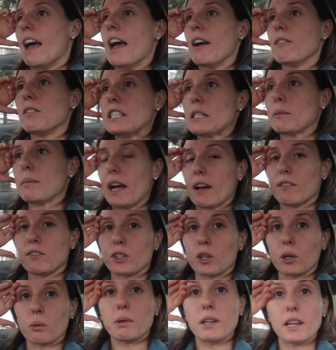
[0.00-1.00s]
Every time I have
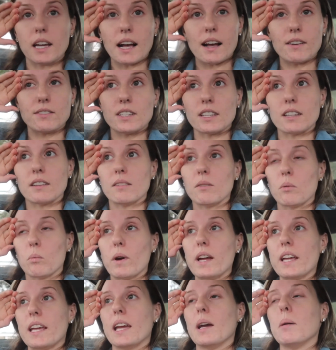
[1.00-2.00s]
to go pee, I have to
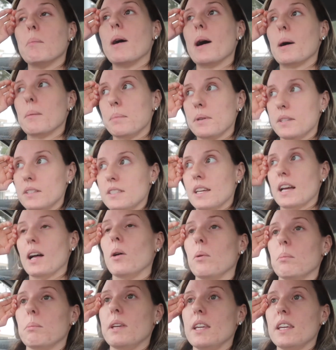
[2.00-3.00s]
wake him up to
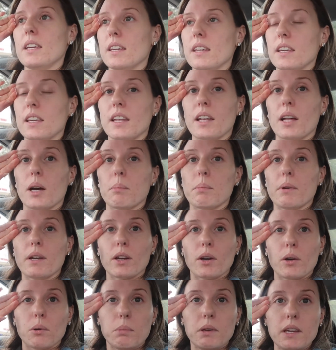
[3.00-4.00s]
help me get up
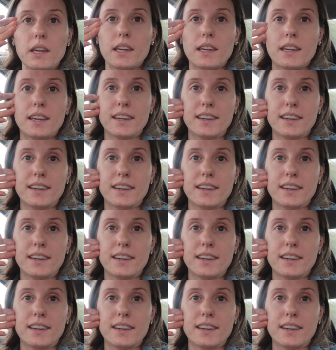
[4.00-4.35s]
and go pee.